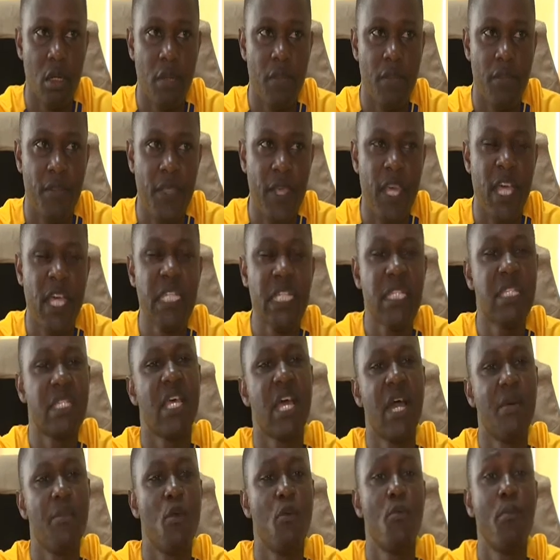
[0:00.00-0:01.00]
there are
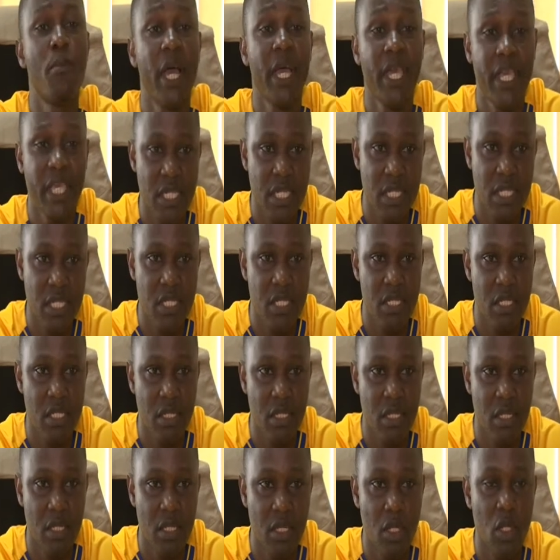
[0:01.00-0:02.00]
some markets
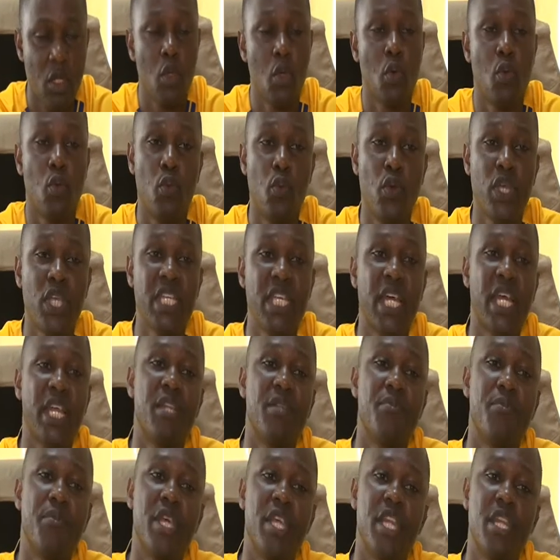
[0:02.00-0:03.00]
which
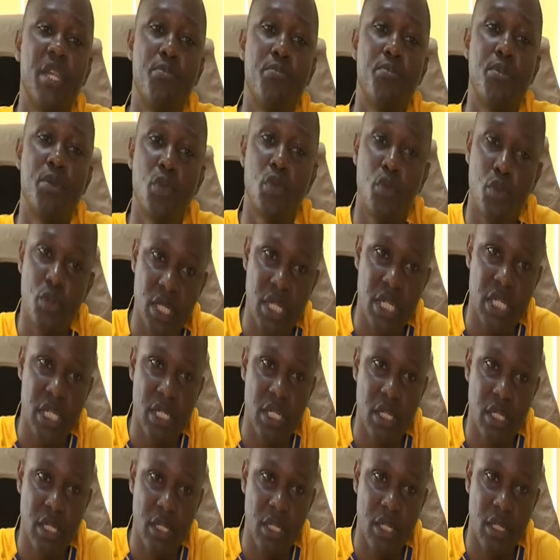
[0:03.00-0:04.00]
had been built
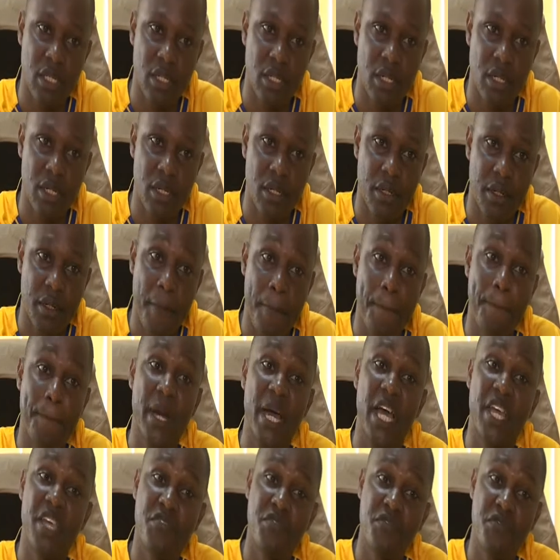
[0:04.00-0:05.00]

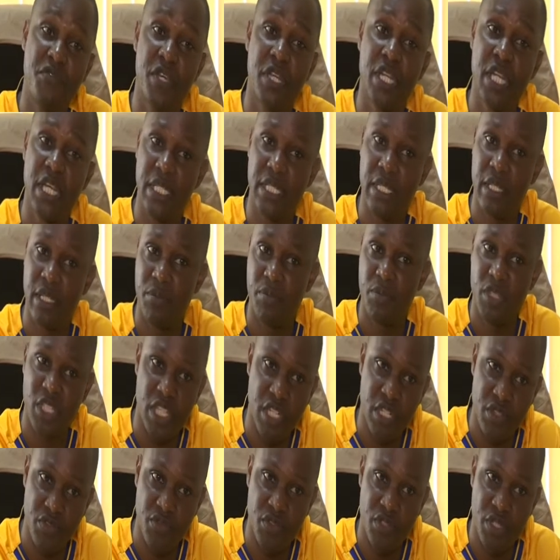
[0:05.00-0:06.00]
by vendors
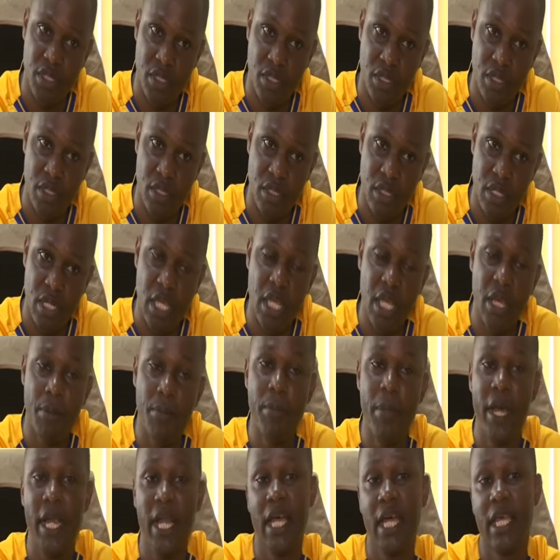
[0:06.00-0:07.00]
themselves.
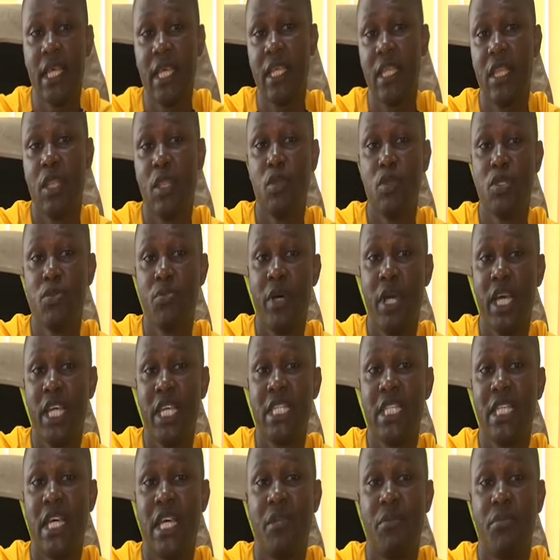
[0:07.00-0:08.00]
But again, those
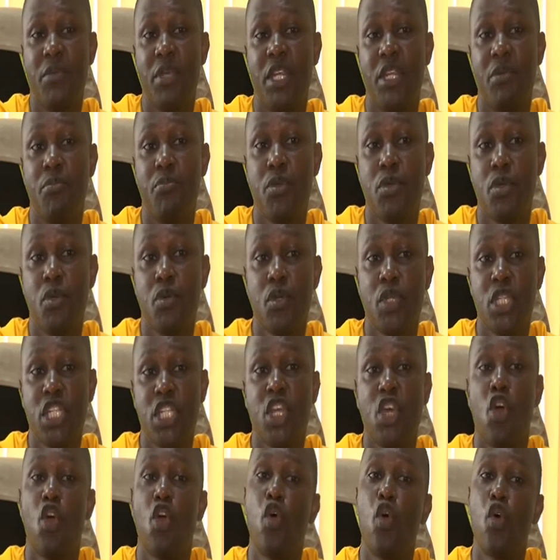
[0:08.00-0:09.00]
markets had been built
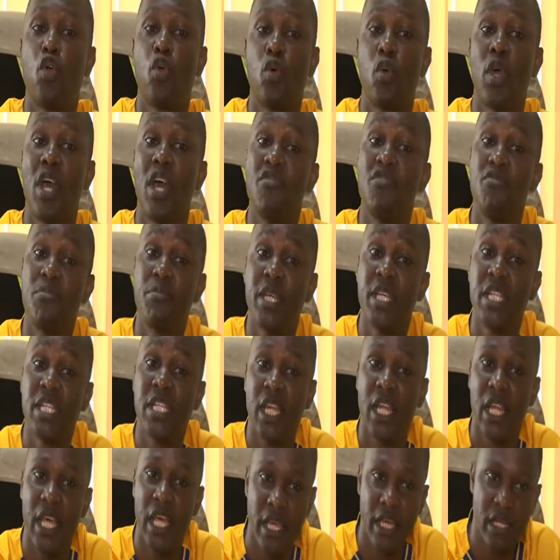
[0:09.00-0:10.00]
on government
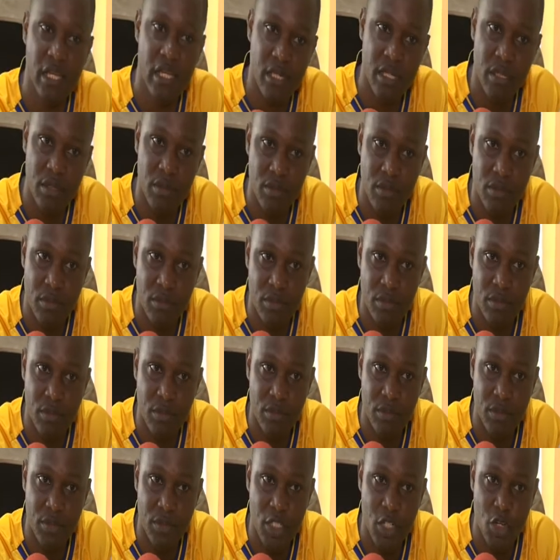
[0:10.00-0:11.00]
land.
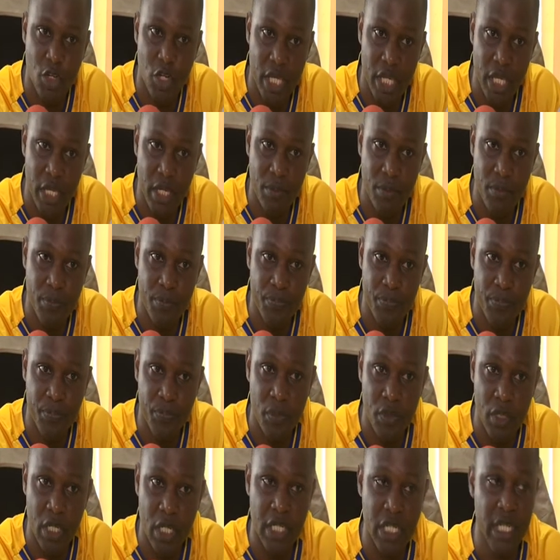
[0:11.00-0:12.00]
Okay?
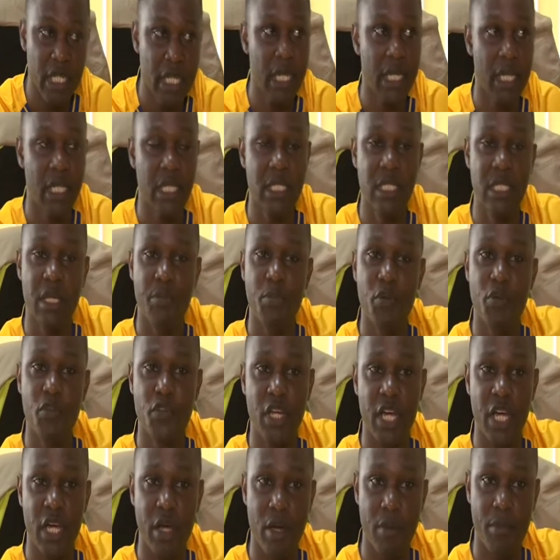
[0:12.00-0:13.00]
Take an example of
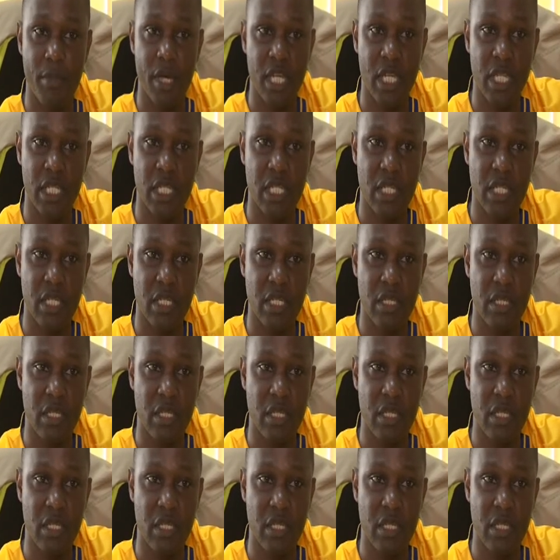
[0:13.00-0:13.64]
Nakawa market.